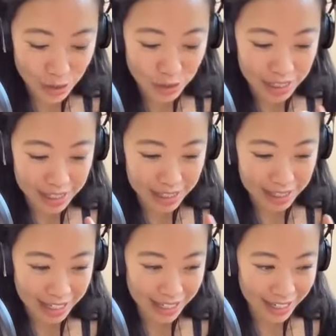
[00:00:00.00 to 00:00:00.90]
to just
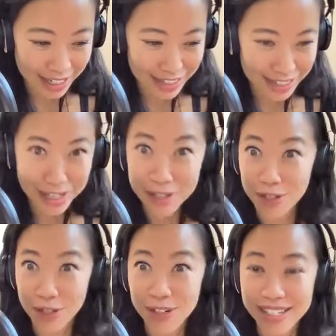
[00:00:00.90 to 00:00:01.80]
lean in and stay
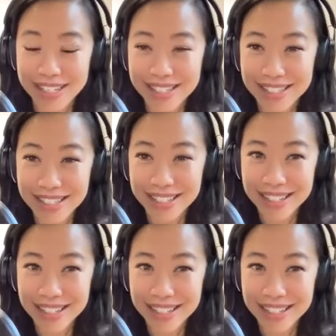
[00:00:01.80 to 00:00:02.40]
curious.